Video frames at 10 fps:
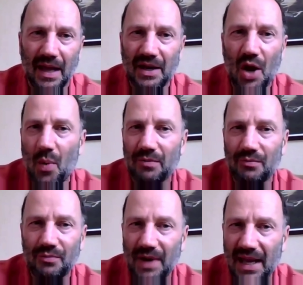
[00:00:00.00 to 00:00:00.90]
then no
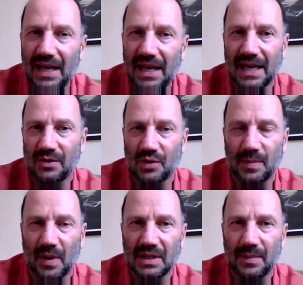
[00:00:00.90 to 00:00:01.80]
one really takes
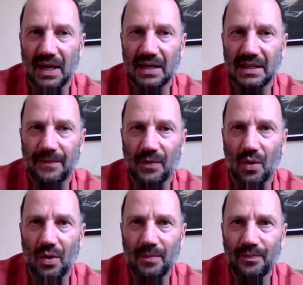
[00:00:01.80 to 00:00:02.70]
responsibility
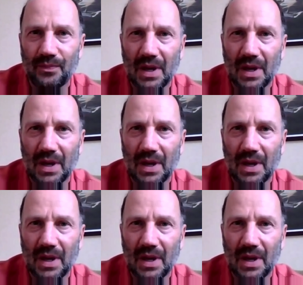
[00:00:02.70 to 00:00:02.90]
for,